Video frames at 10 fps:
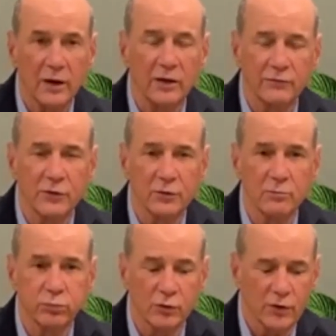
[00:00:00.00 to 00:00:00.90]
If your
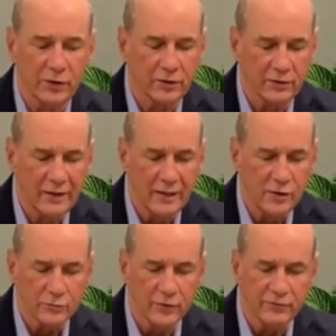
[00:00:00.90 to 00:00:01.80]
employer
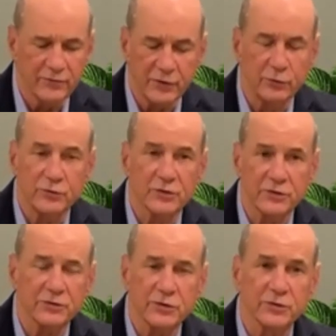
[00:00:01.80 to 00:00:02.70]

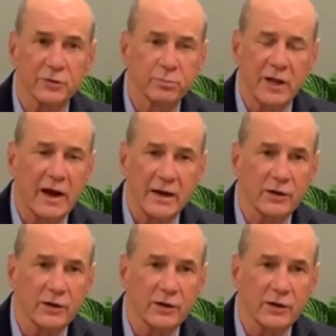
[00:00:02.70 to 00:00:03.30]
refuses to supply